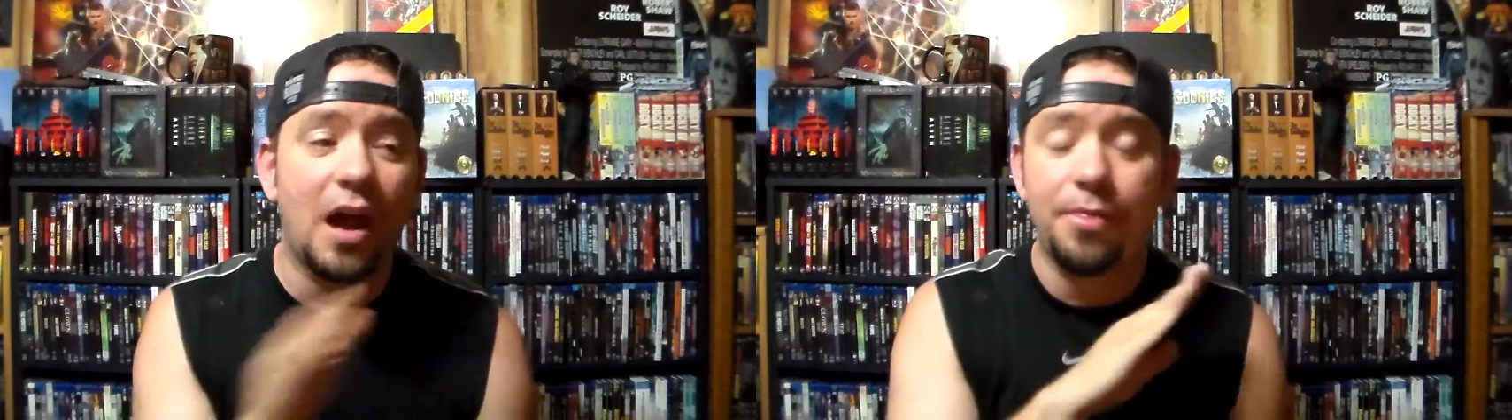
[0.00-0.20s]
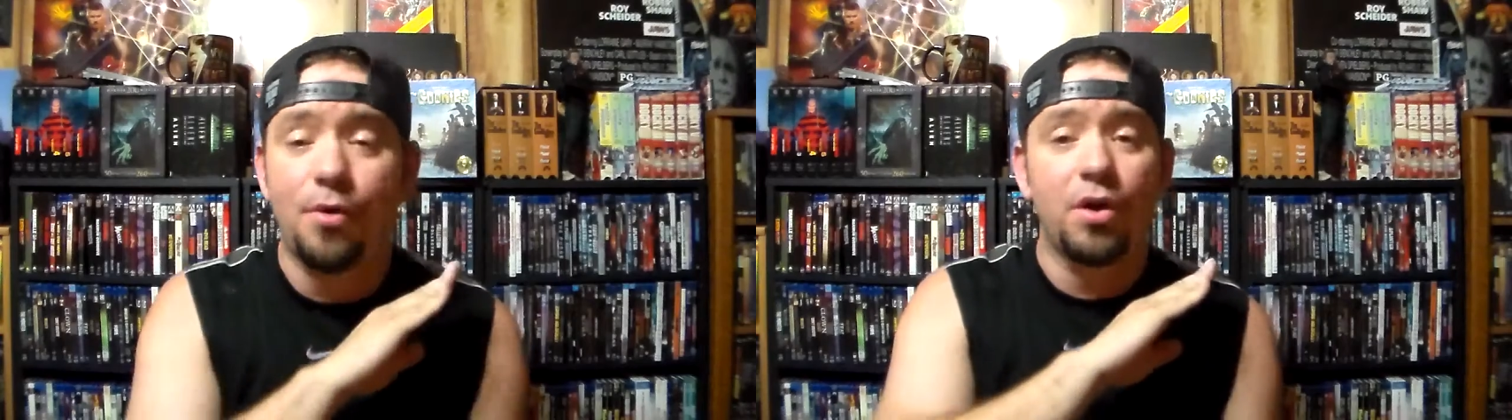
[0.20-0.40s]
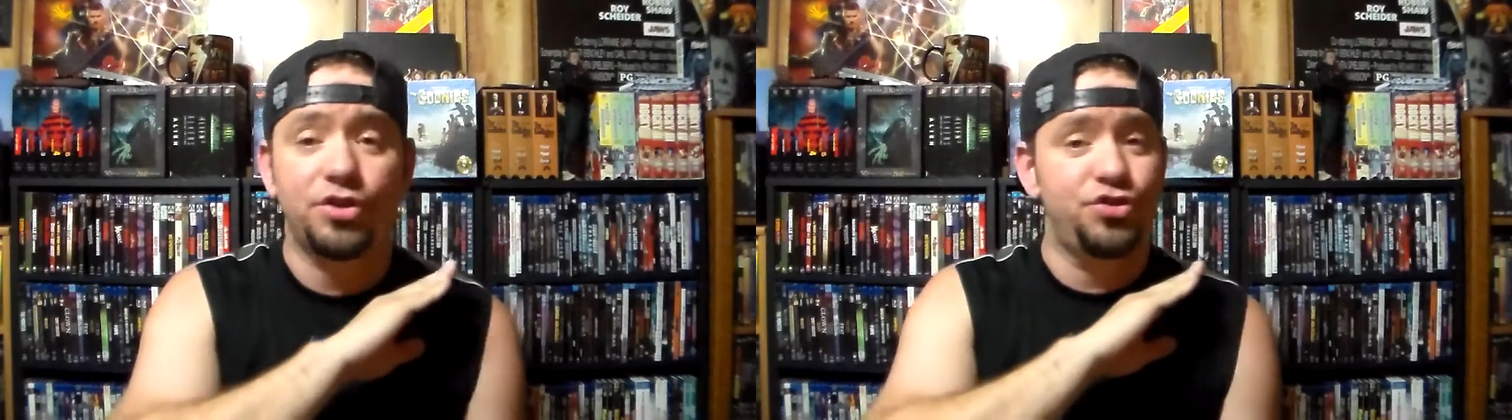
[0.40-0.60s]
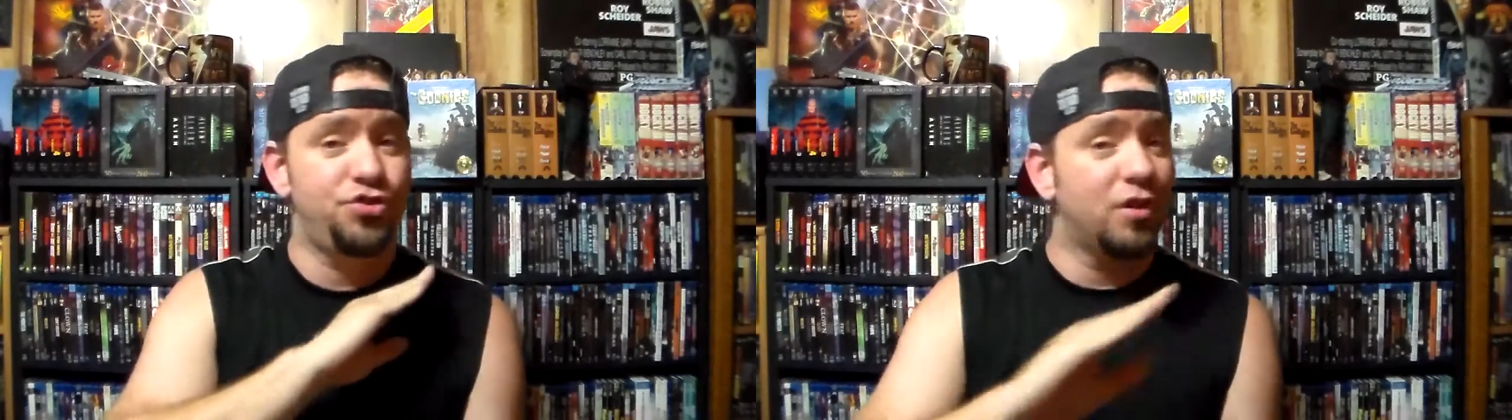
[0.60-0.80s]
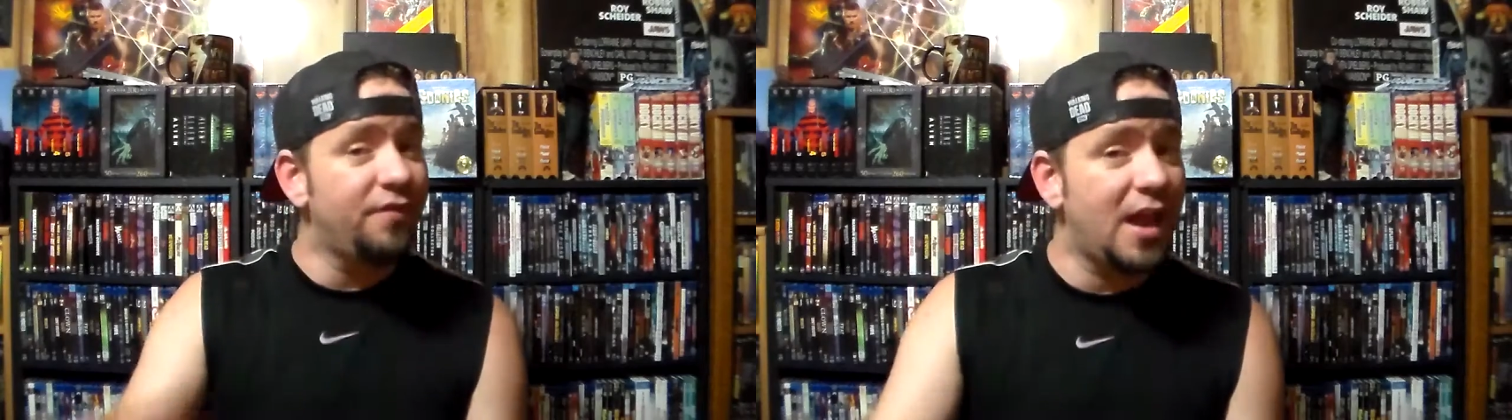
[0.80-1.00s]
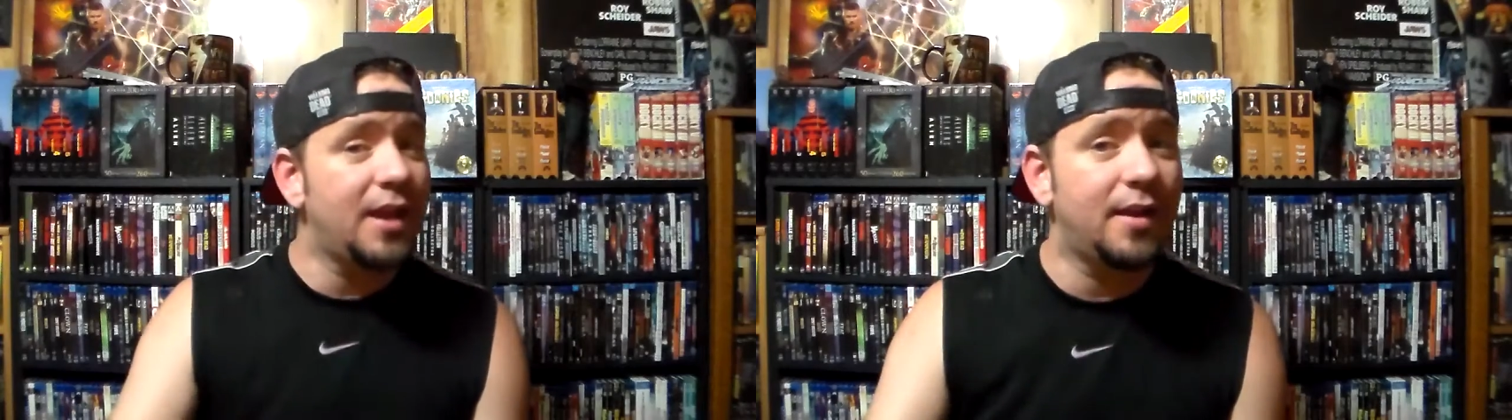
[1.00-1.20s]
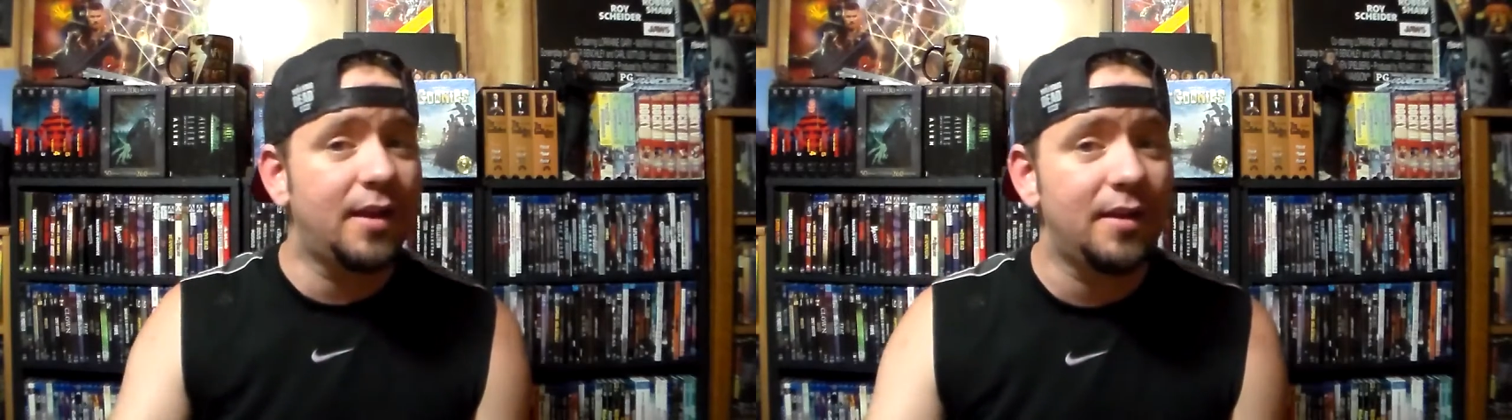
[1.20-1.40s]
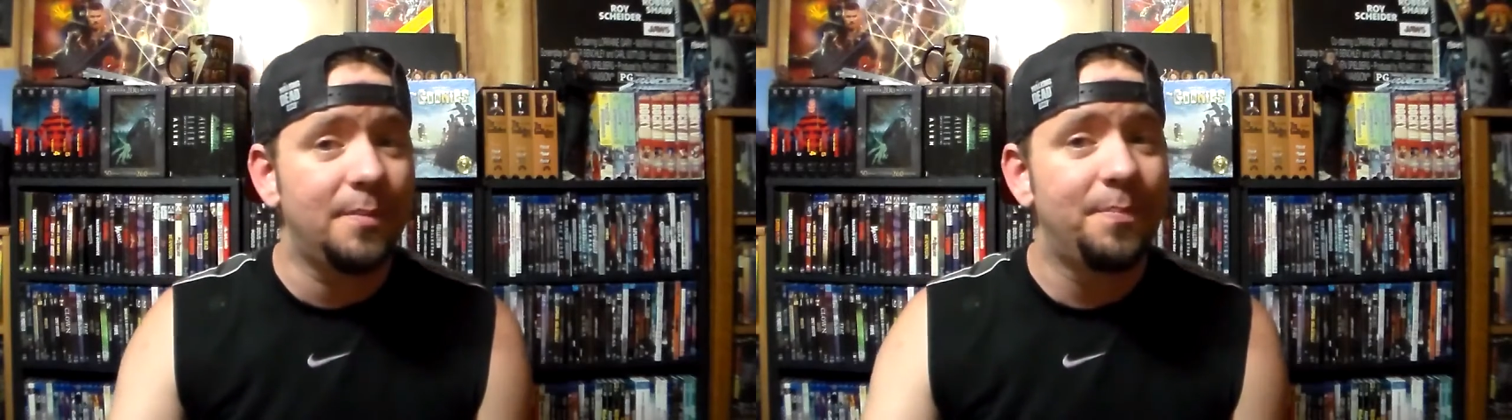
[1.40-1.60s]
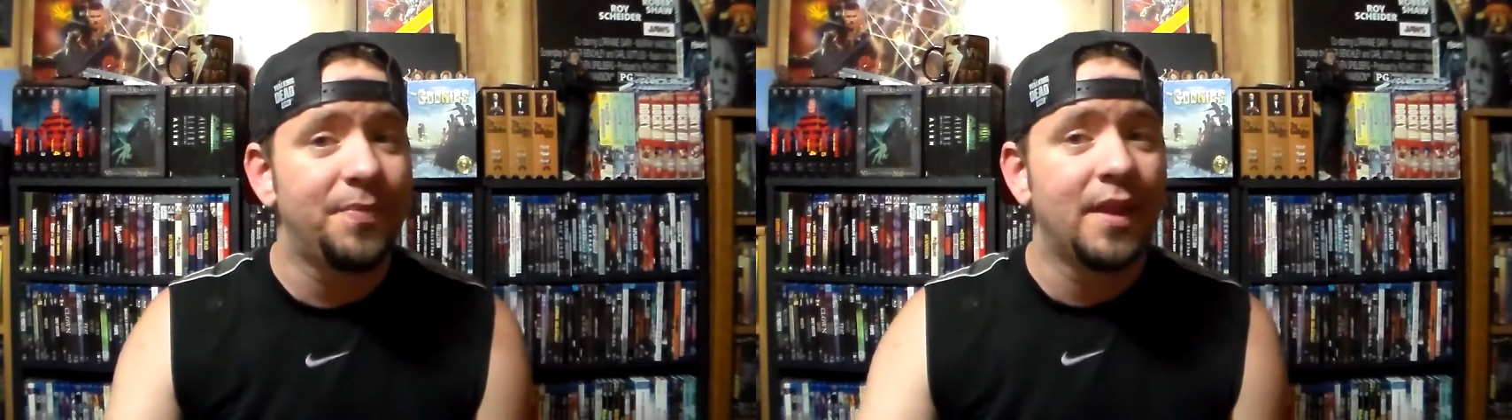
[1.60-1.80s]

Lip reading: I thought it should have ended it.